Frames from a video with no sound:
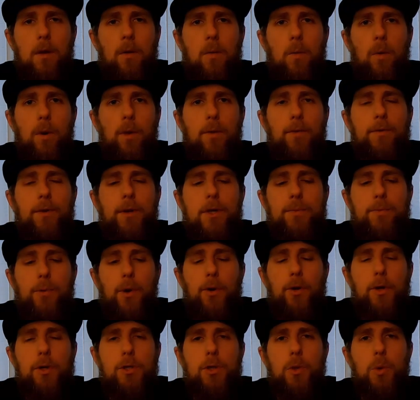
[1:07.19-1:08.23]
One of the first
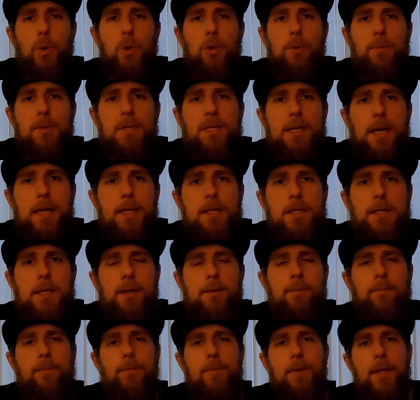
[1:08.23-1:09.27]
products that we're going to be testing
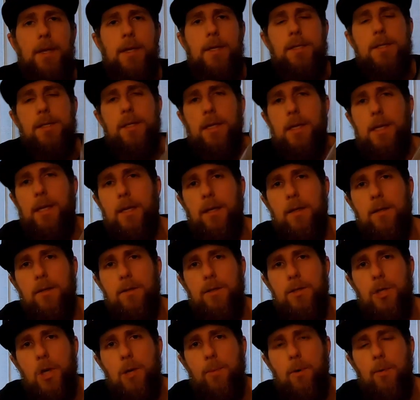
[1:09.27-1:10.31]
is the
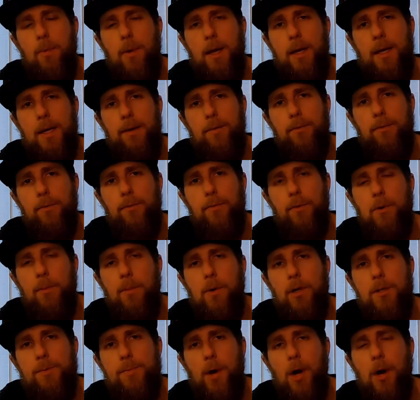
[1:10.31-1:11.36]
turbo blanket from Funk
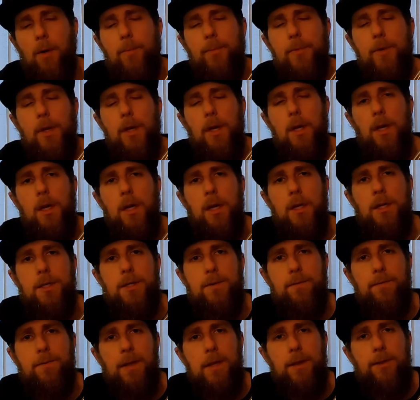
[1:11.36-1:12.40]
Motorsport. It's
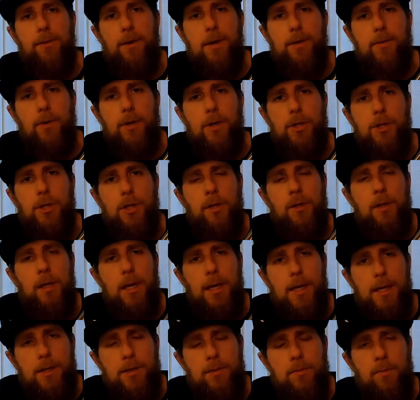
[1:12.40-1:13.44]
the V3 version,
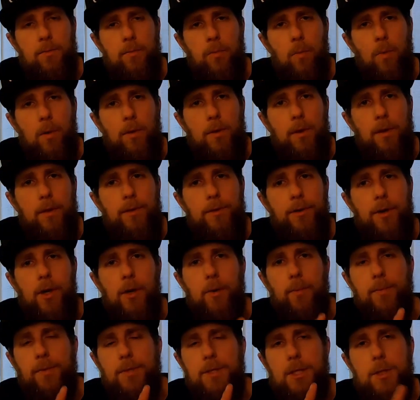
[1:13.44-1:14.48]
latest one that they
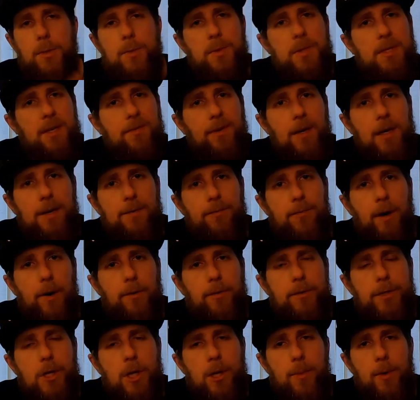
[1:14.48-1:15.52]
do. This is specifically for our
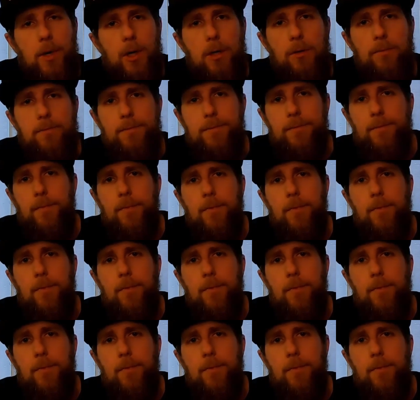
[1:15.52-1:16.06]
turbo.